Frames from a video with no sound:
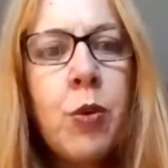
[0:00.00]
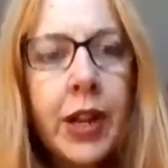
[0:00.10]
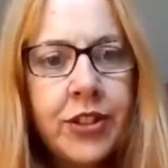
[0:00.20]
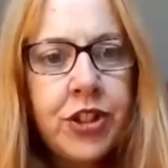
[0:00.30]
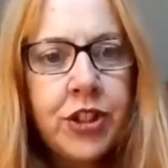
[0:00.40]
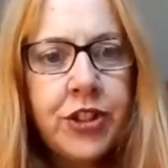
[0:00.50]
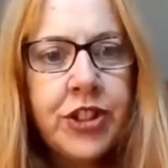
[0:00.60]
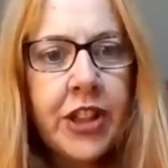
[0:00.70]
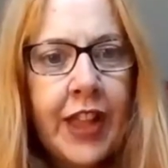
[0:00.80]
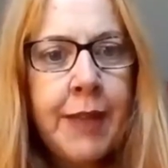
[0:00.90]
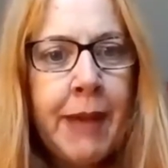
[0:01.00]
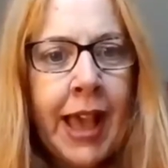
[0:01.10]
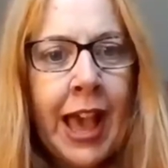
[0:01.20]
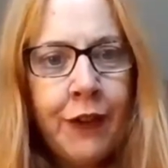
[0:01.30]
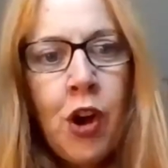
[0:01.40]
questions that they may
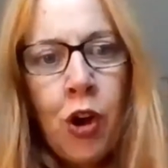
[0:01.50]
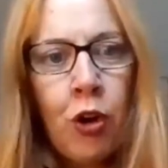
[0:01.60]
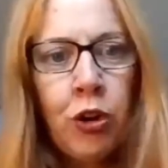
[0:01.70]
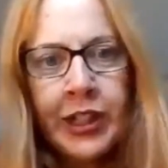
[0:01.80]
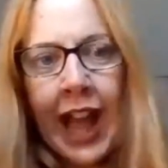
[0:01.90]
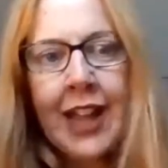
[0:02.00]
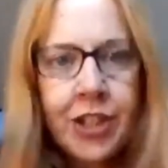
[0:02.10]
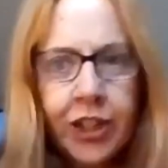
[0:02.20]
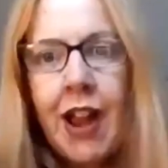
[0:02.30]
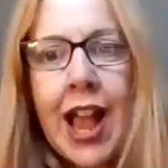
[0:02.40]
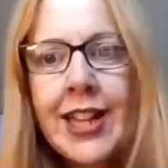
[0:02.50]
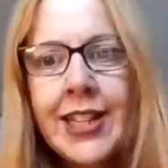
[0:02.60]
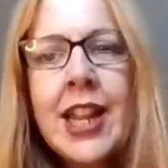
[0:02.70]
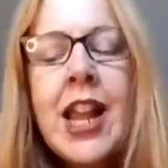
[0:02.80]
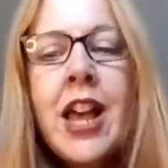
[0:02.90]
have, all categorized.